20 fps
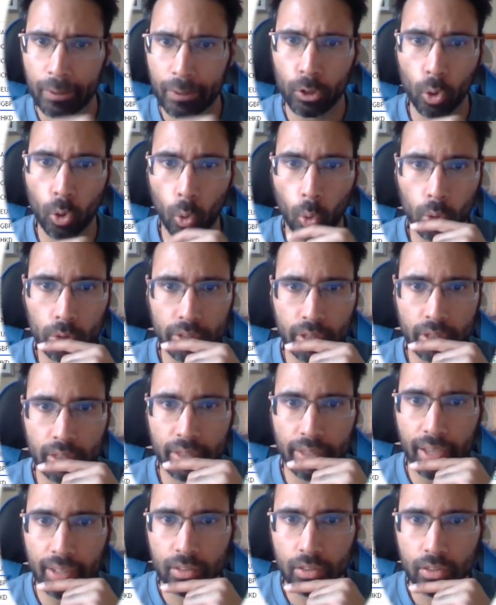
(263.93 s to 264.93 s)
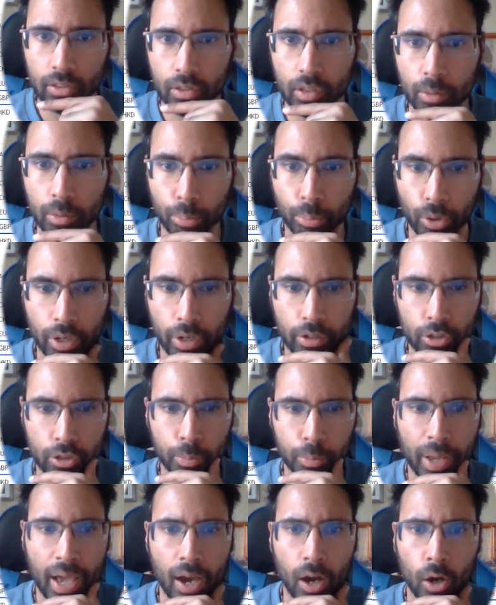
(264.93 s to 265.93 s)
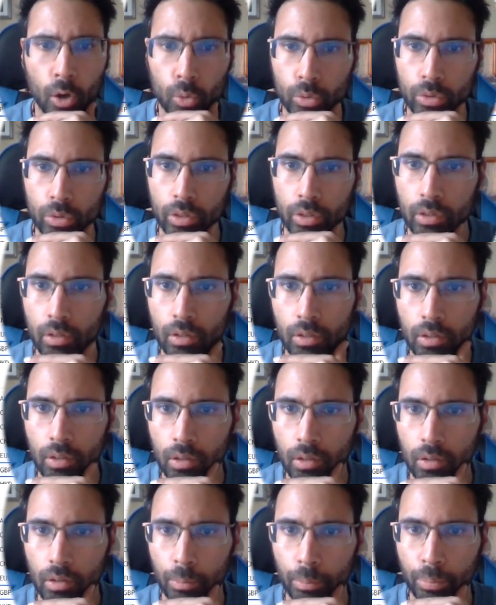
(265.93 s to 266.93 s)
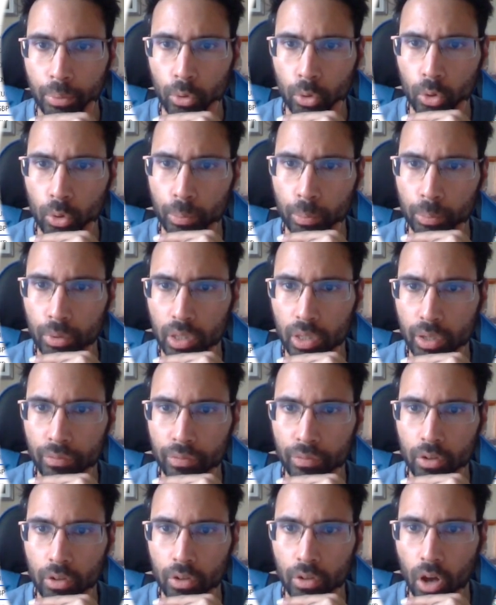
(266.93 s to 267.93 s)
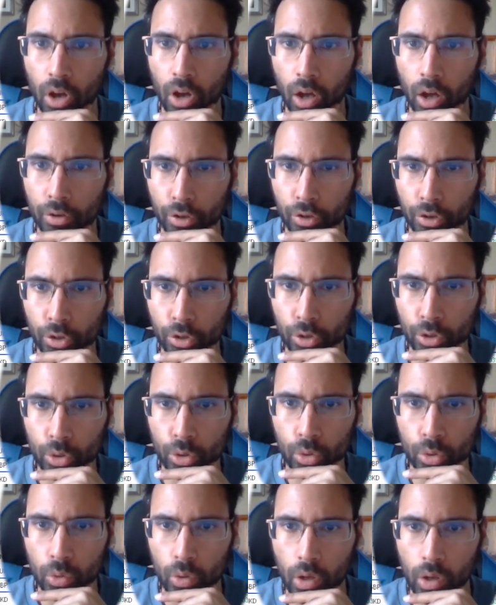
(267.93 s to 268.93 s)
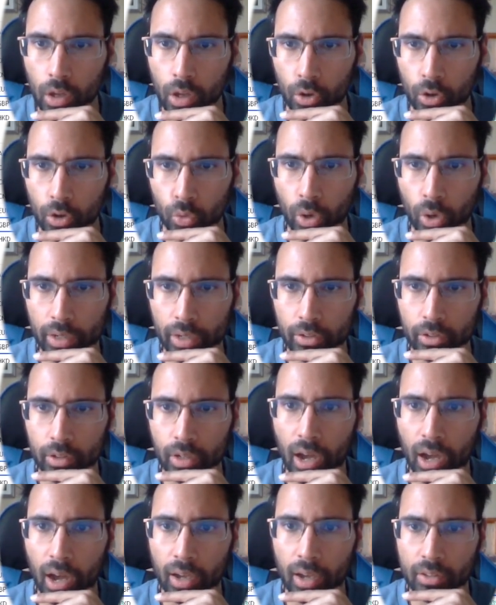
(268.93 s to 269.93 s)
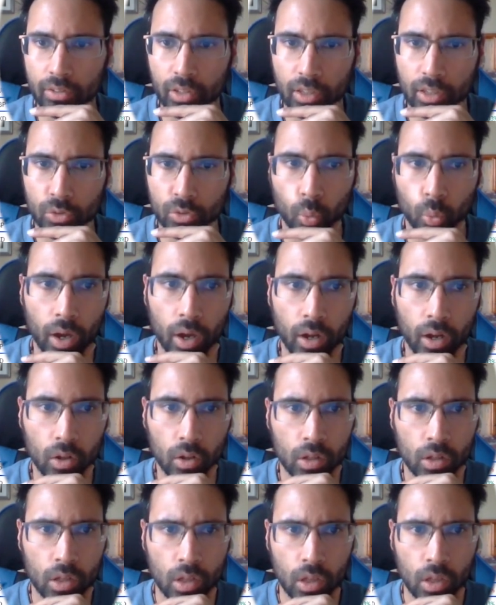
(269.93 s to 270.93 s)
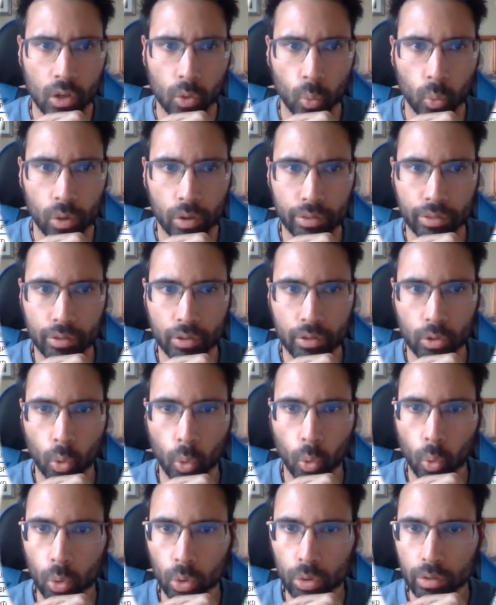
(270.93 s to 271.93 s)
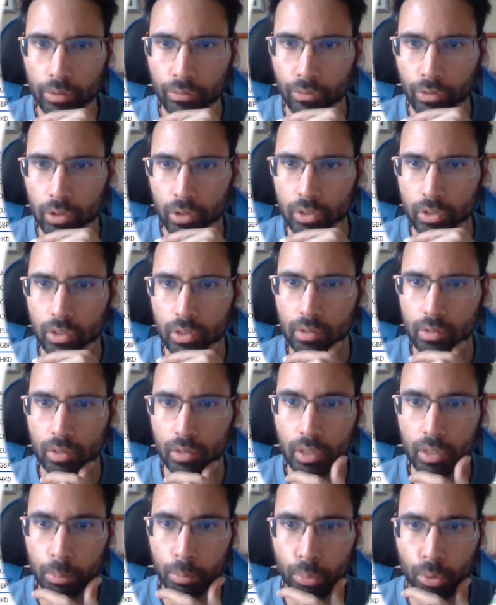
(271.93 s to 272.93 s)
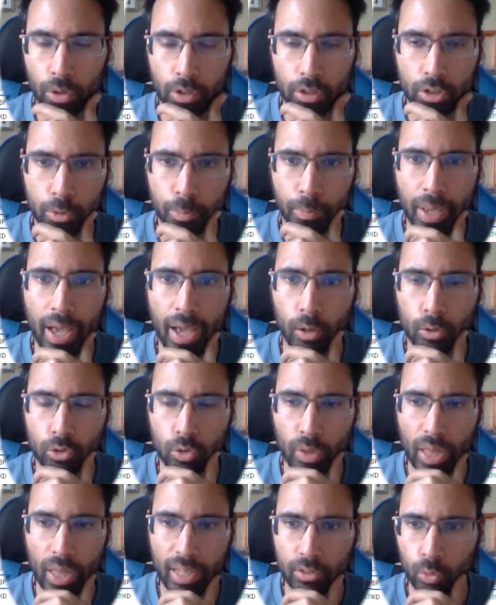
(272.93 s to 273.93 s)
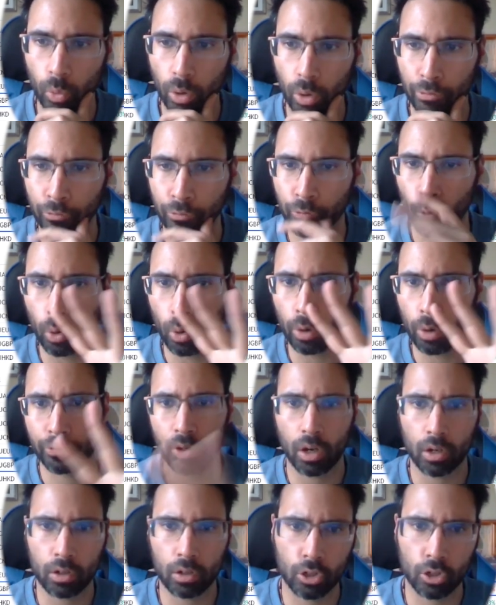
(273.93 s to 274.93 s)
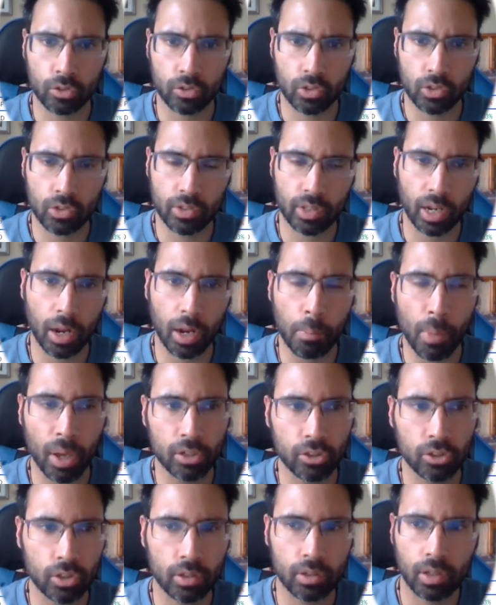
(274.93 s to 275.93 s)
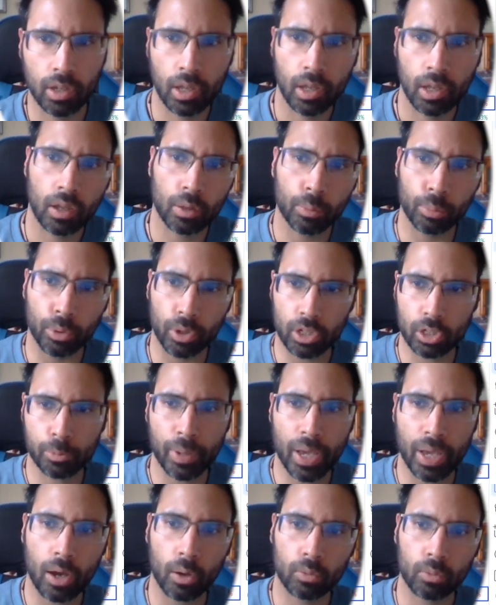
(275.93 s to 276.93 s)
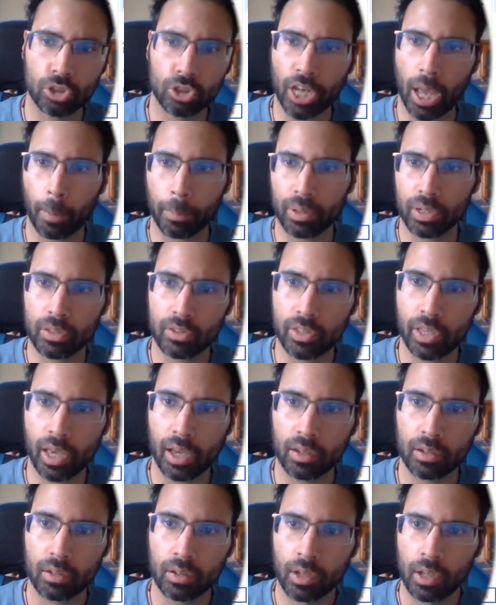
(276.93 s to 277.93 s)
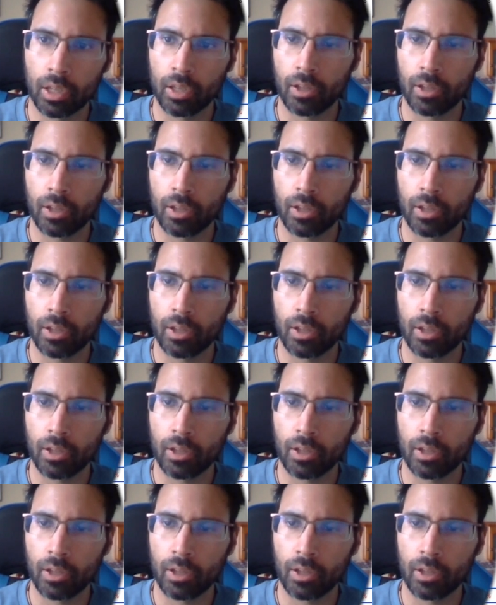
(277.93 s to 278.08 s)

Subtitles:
Gold against the British pound. Boom, believe it or not, new record highs as well with gold versus the British pound. So that's 4 fiat currencies that I mentioned: British pound, Japanese yen,